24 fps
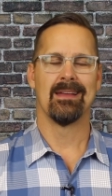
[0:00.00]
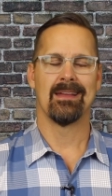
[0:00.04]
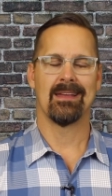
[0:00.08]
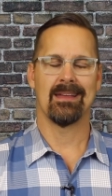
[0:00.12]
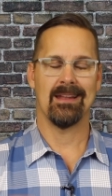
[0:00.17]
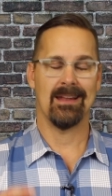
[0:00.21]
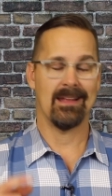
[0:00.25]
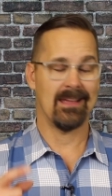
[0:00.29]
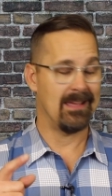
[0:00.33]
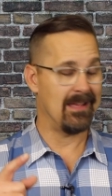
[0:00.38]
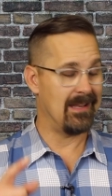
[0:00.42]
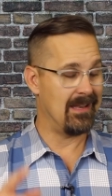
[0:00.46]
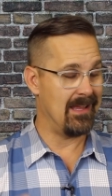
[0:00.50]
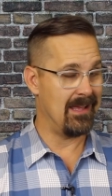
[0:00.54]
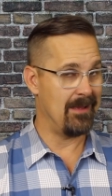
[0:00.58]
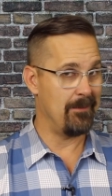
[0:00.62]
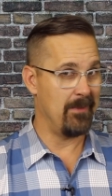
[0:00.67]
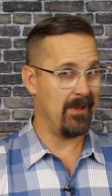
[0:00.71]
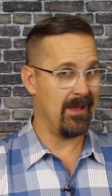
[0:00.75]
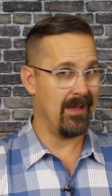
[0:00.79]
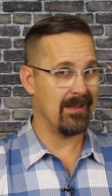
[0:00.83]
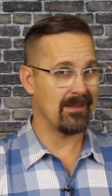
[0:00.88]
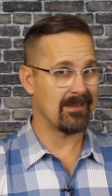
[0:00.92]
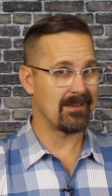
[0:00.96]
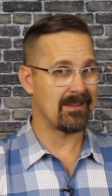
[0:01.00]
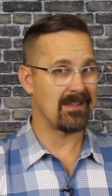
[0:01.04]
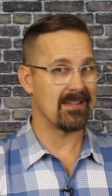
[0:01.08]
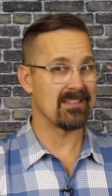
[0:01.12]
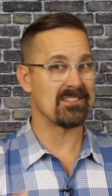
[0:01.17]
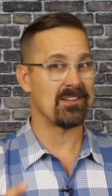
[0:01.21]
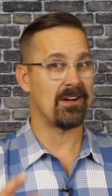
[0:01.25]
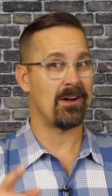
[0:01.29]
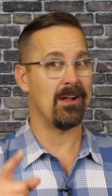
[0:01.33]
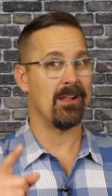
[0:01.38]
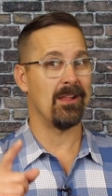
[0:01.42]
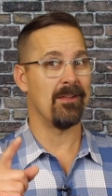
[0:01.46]
Can I get an amen?
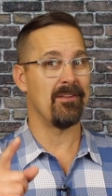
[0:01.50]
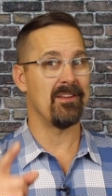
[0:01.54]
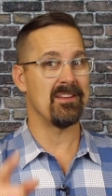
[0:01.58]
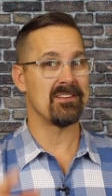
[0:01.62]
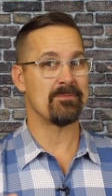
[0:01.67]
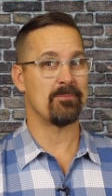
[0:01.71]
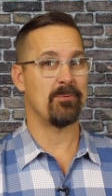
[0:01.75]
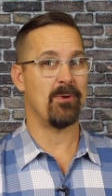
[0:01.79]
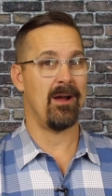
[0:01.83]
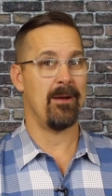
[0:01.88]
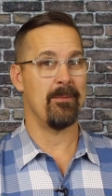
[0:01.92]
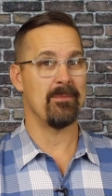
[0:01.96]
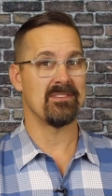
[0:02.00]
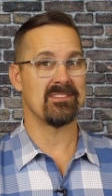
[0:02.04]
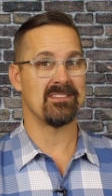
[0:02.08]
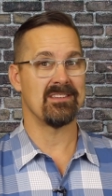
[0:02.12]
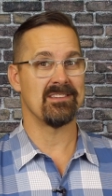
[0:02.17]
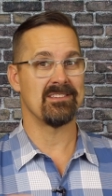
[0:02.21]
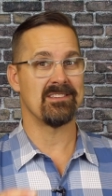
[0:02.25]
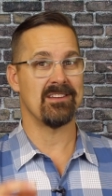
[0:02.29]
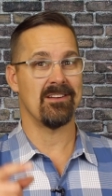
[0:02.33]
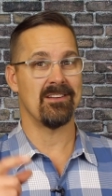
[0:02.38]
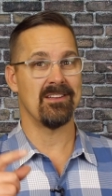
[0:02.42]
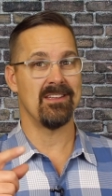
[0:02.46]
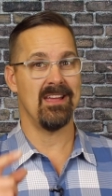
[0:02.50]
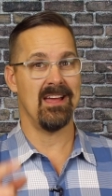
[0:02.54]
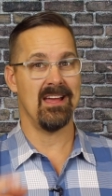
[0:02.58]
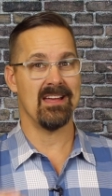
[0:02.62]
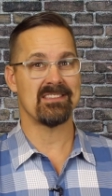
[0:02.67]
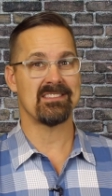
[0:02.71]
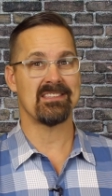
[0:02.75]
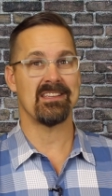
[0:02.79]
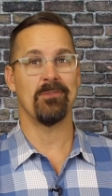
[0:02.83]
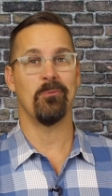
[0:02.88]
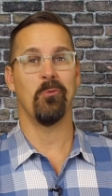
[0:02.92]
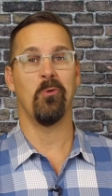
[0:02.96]
Because all of his promises are
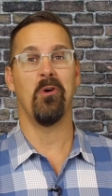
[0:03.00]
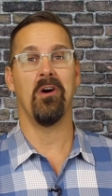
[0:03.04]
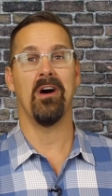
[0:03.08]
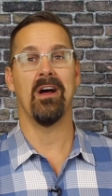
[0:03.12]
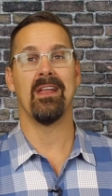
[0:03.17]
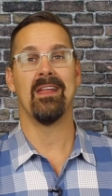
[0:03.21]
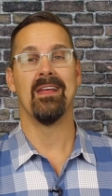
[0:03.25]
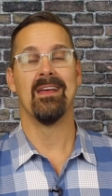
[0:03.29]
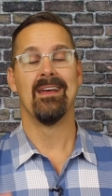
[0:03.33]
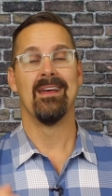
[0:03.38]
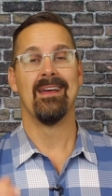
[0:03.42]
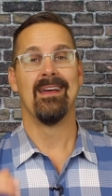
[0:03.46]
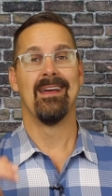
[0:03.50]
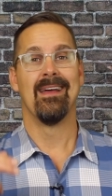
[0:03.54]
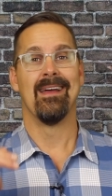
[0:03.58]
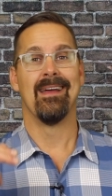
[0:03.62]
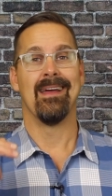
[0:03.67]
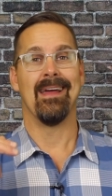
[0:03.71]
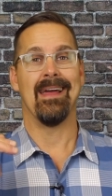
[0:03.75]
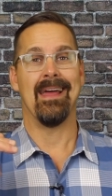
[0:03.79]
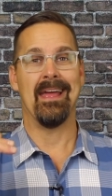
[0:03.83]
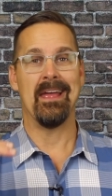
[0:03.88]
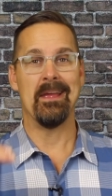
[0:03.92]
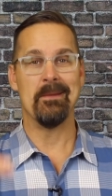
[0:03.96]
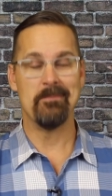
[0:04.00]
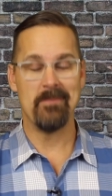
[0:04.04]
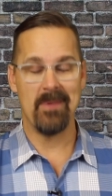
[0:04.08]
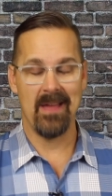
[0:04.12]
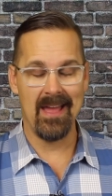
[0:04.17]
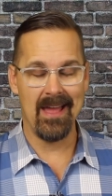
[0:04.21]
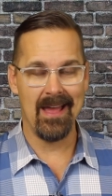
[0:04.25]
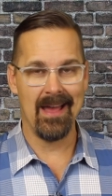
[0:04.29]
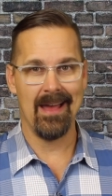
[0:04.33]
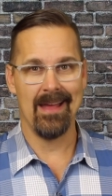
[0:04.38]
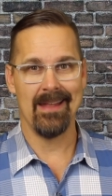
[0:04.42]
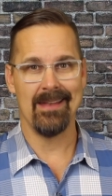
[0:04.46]
yes and what?
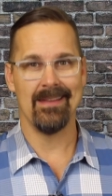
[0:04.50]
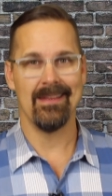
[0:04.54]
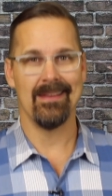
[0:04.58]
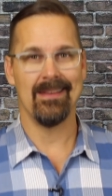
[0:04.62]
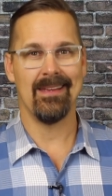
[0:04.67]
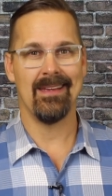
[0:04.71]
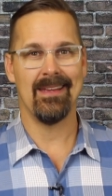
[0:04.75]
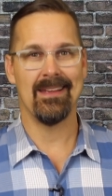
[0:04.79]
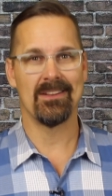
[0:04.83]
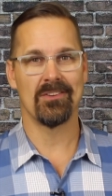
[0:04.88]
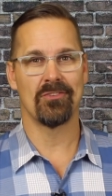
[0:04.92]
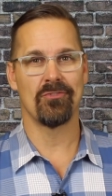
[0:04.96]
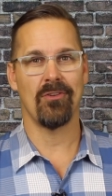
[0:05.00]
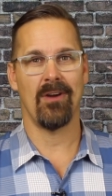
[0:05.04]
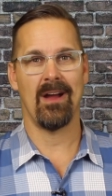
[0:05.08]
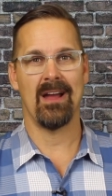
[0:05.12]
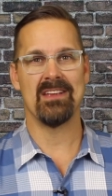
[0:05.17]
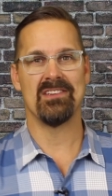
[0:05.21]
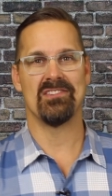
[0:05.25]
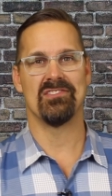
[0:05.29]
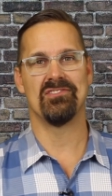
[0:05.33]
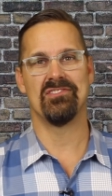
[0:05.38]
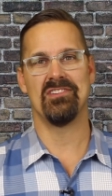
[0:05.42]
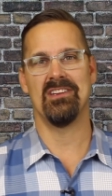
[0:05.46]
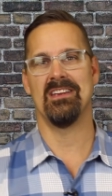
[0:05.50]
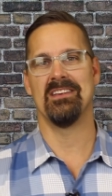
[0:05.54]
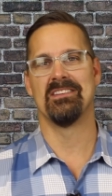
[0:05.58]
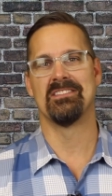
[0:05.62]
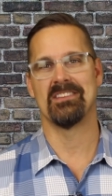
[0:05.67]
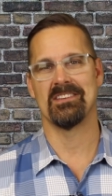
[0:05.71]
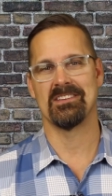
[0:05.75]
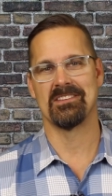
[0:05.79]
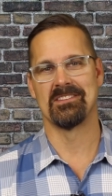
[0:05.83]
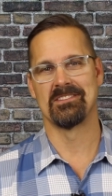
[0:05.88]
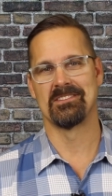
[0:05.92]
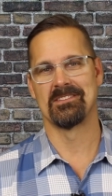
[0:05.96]
Amen in Christ
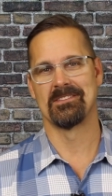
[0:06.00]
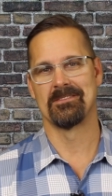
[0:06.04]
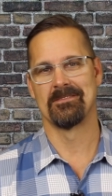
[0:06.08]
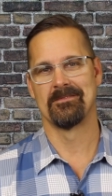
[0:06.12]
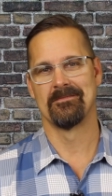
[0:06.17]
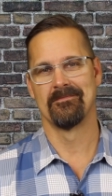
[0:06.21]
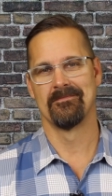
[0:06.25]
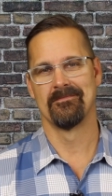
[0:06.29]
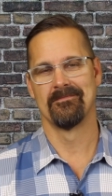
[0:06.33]
Jesus.